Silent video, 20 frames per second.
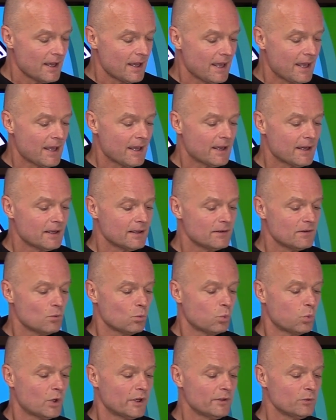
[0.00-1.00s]

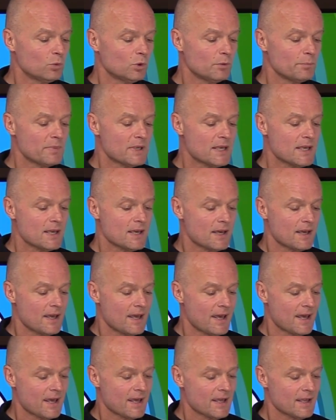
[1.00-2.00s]
And one will be
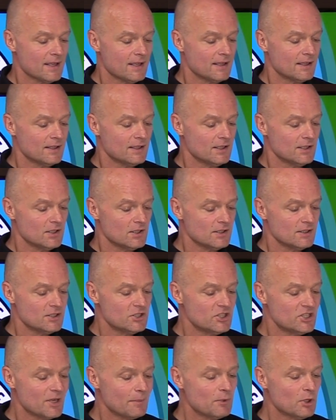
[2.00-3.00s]
a
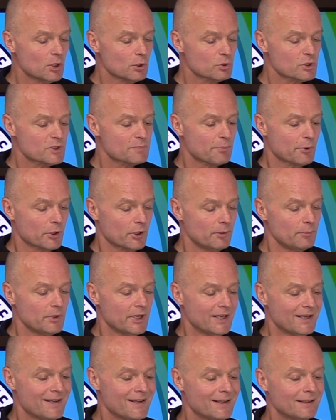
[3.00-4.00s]
gymnosperm,
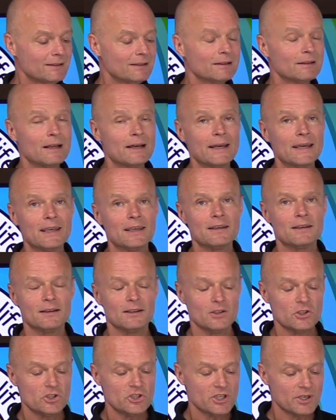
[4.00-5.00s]
a nut-like
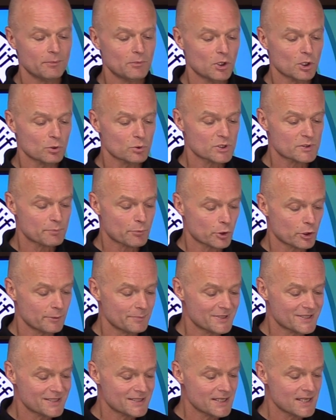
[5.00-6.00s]

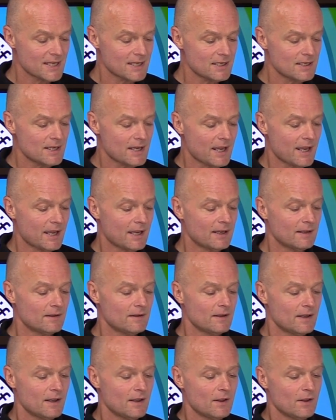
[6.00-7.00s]
gymnosperm seed,
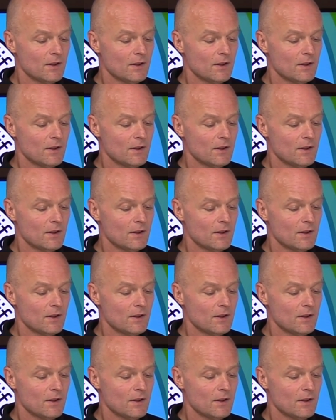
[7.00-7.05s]
and